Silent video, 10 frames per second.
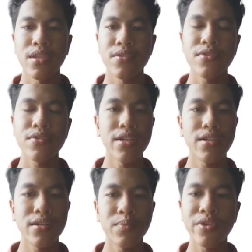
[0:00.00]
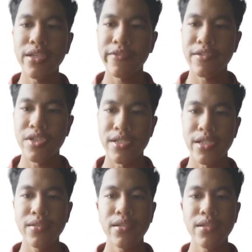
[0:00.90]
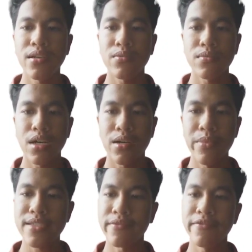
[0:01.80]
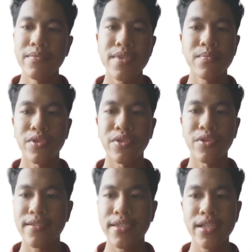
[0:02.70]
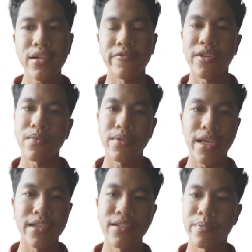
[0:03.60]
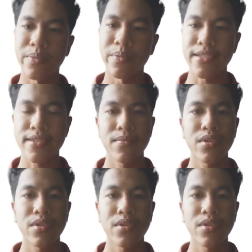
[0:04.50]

So, a product differentiation makes a firm's product stand up from the other competitors.